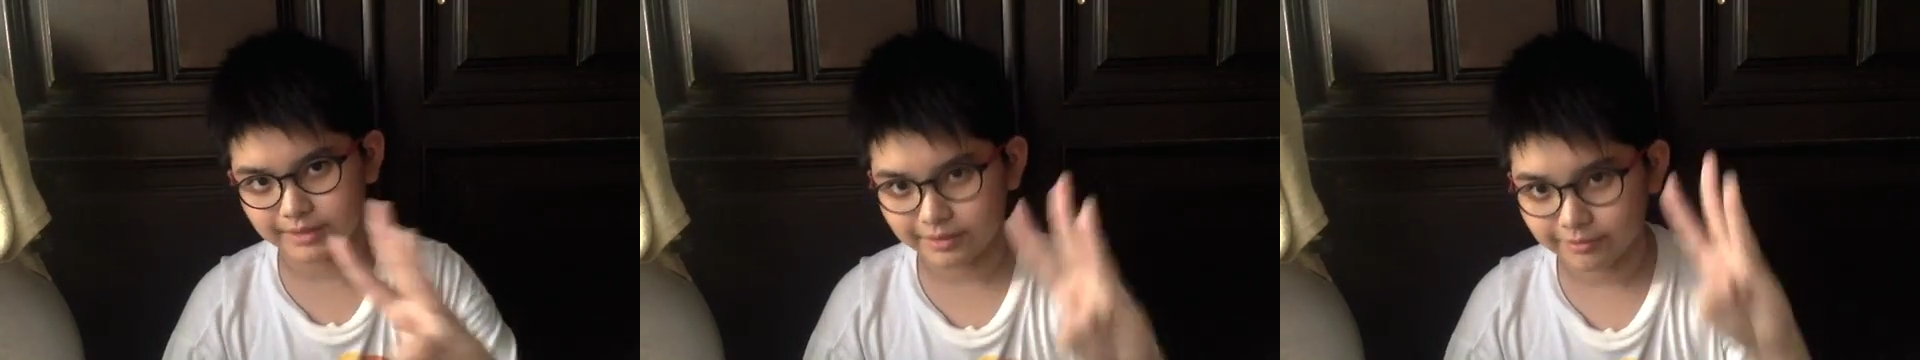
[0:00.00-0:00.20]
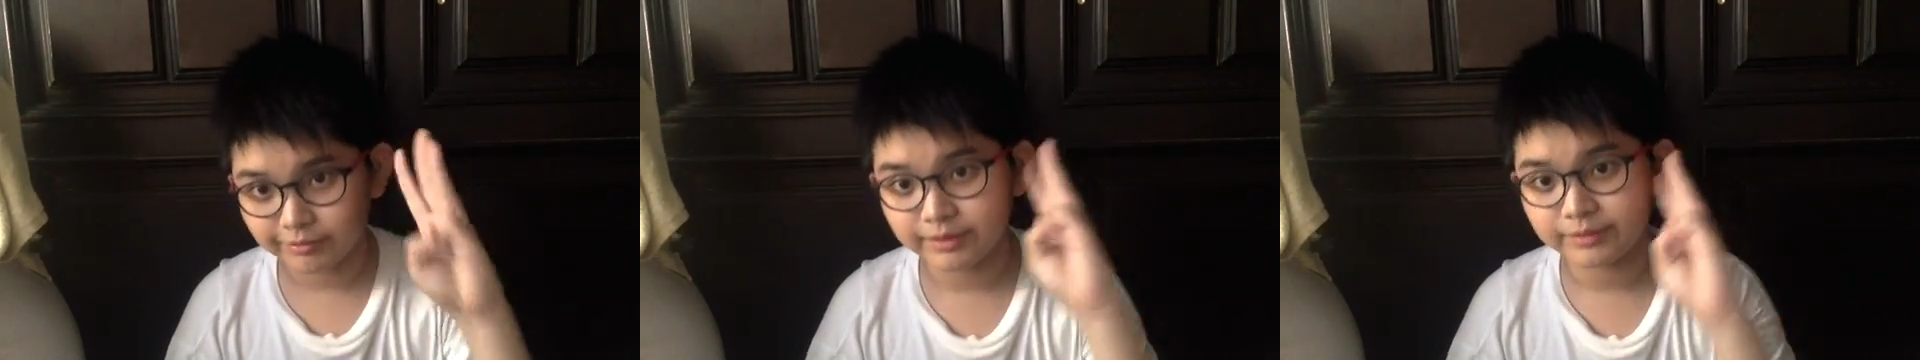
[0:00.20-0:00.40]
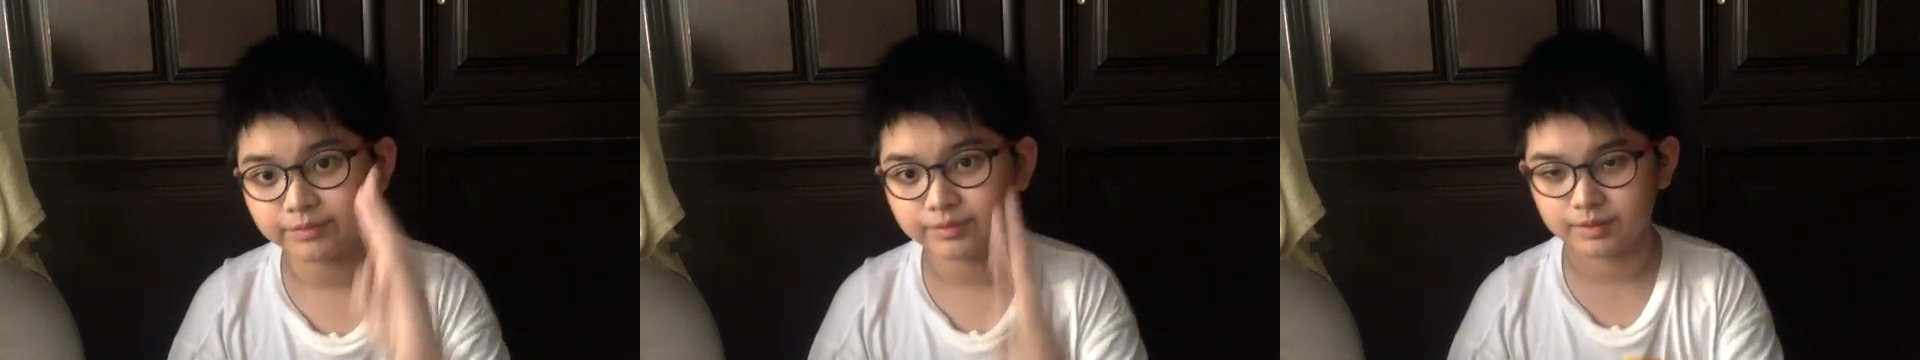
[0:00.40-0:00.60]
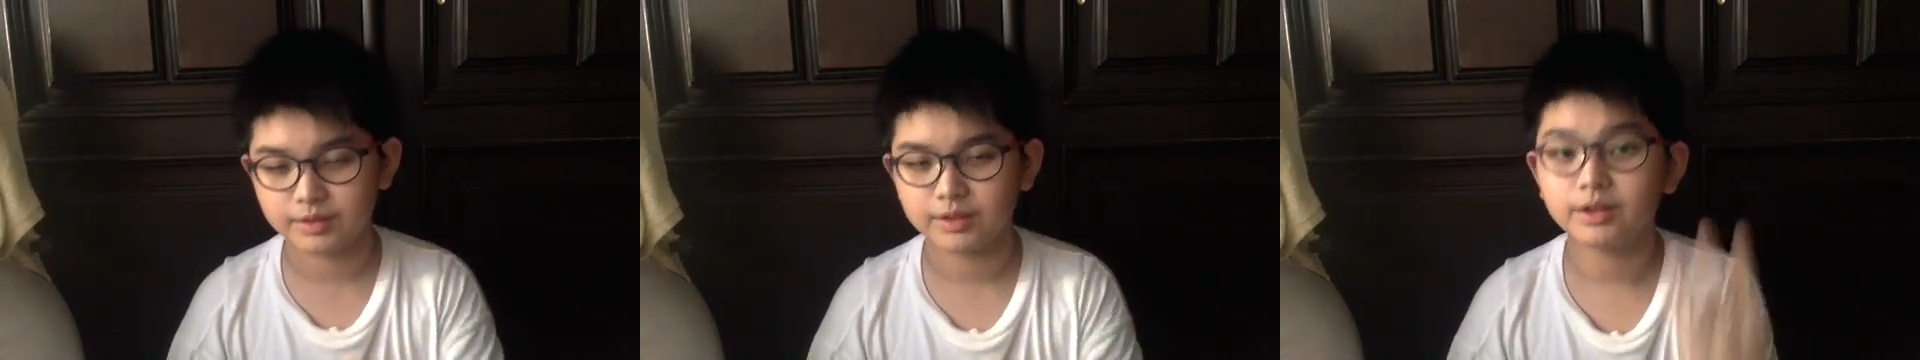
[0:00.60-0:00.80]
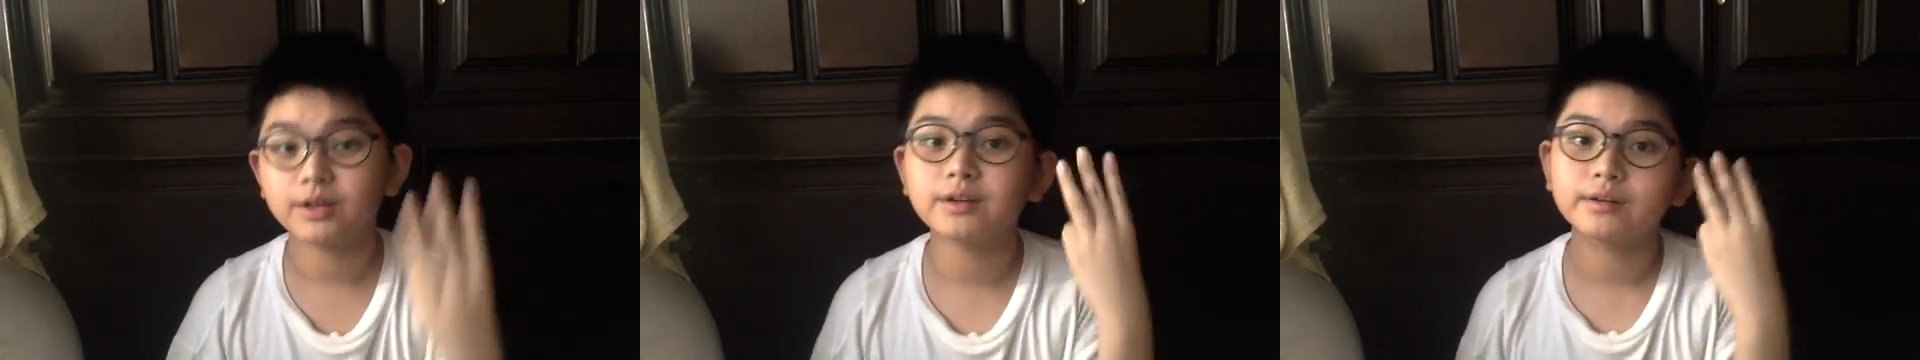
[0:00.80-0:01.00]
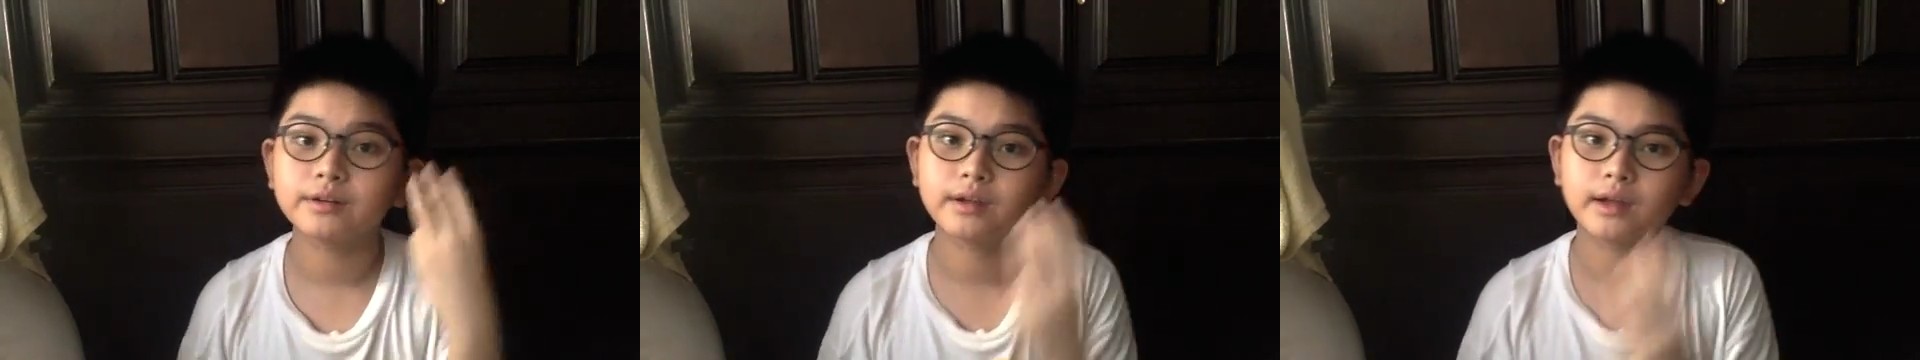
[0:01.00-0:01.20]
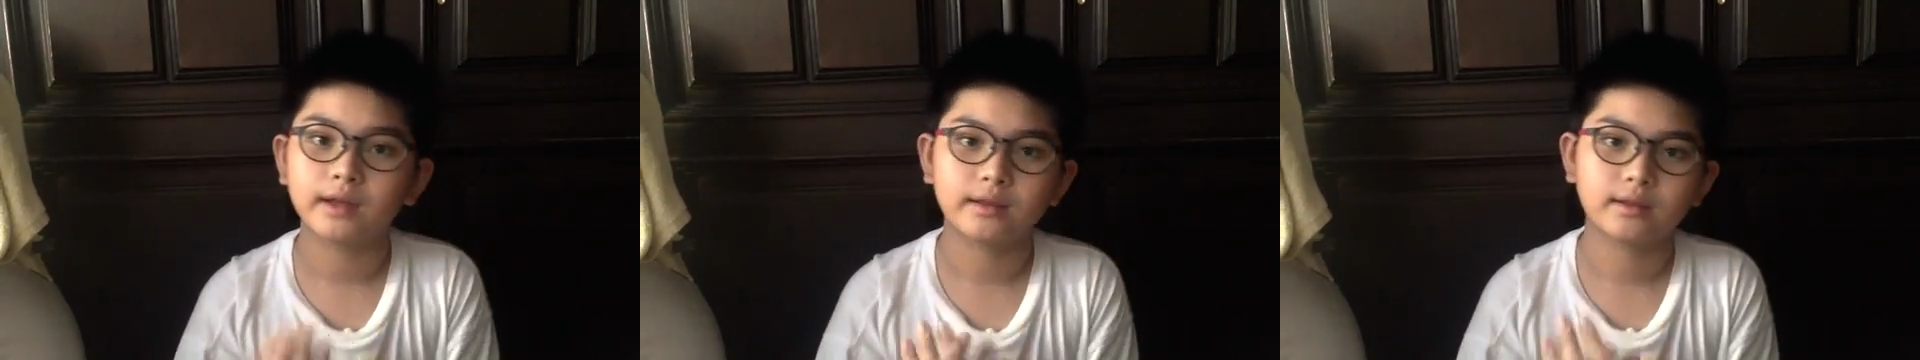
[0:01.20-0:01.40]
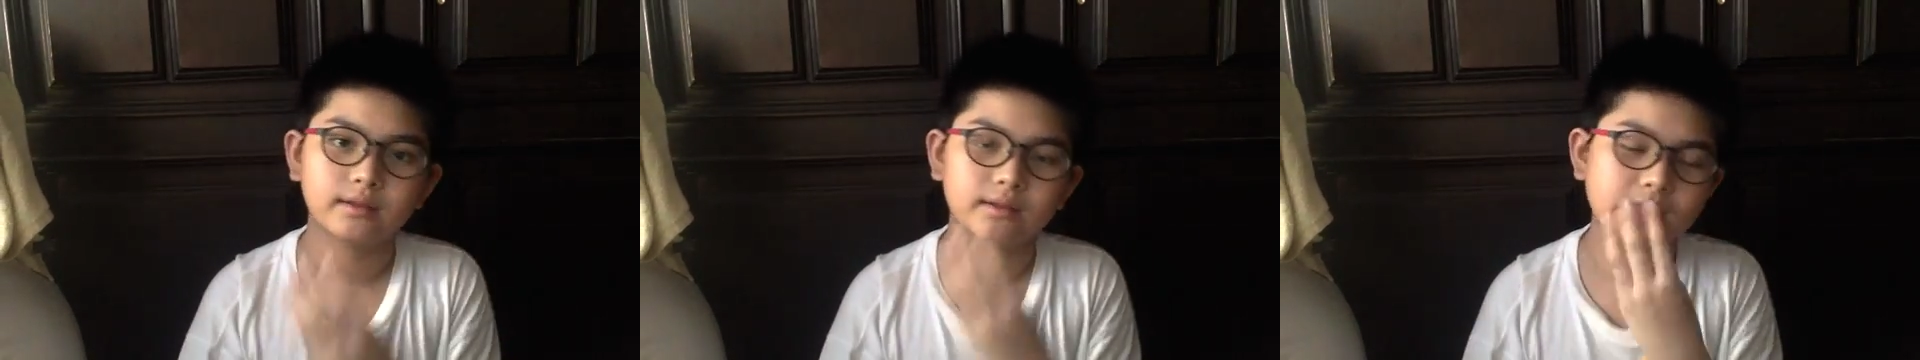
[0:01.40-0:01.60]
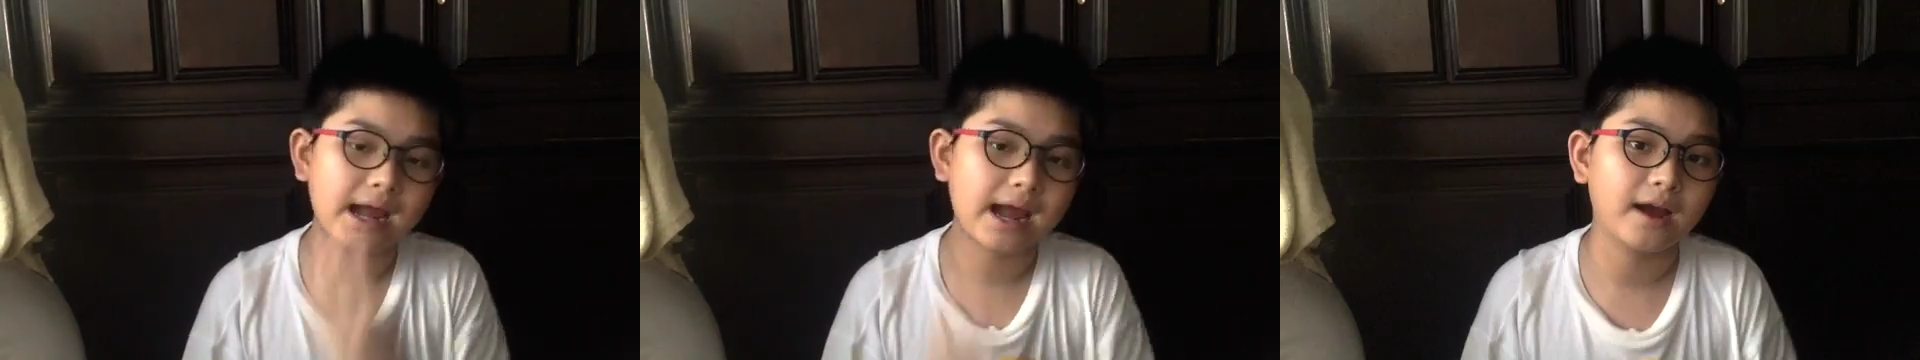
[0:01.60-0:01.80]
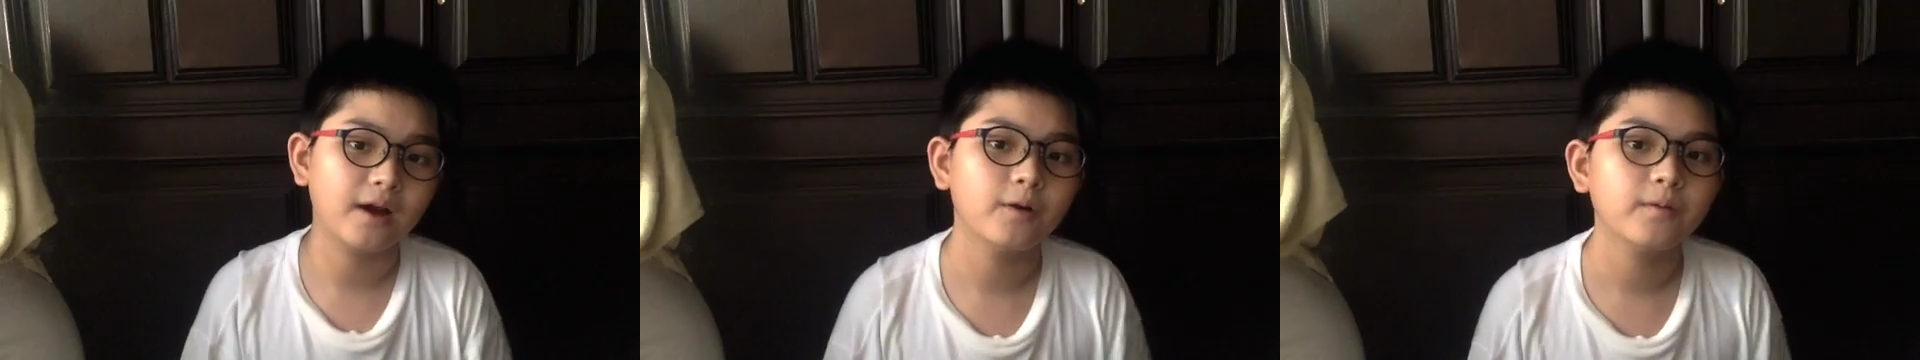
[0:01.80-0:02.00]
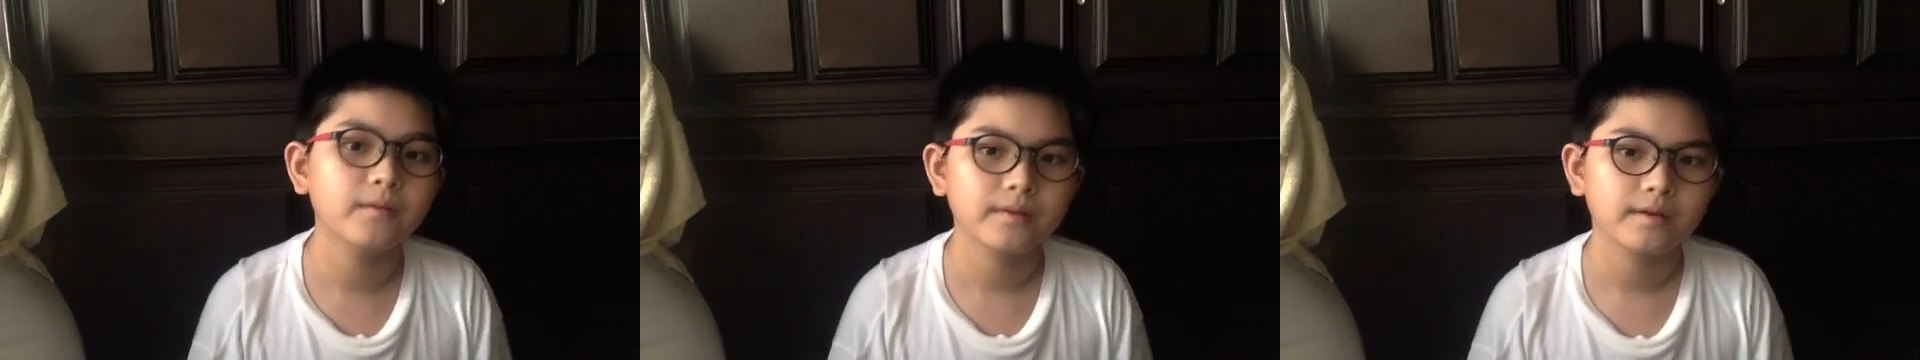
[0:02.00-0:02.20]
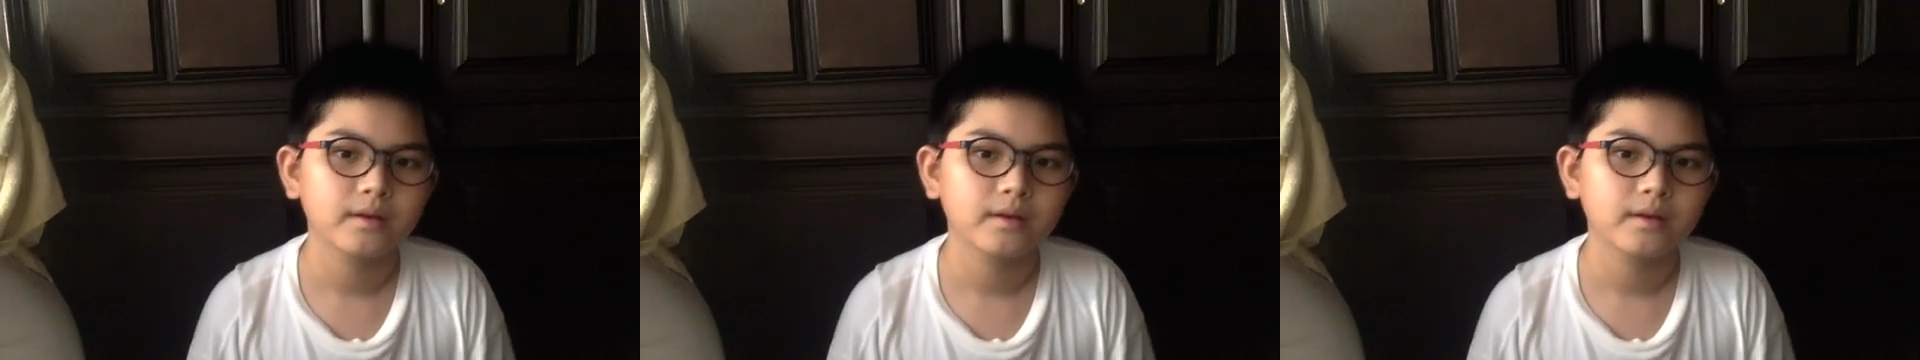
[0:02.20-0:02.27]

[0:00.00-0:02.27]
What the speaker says: that we've learned now.